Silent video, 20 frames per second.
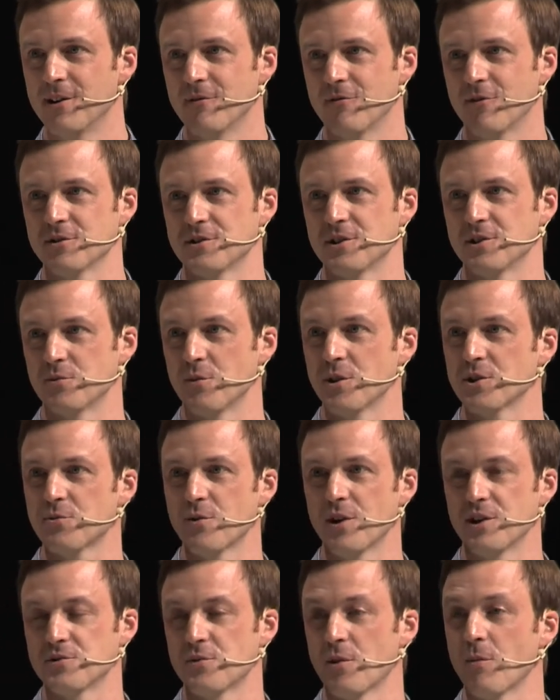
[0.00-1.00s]
versus which
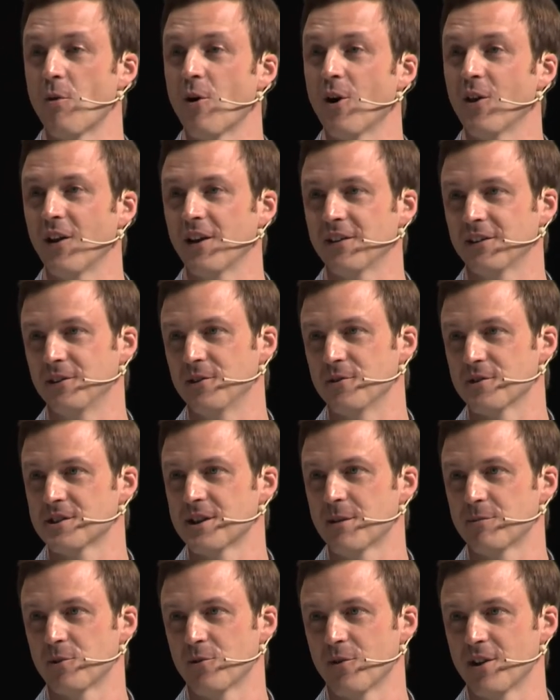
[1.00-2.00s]
ones were more likely to
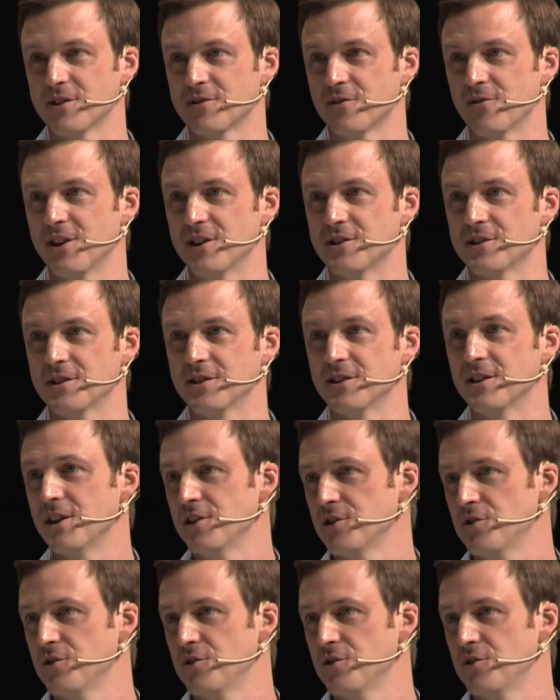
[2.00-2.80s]
accept a reservation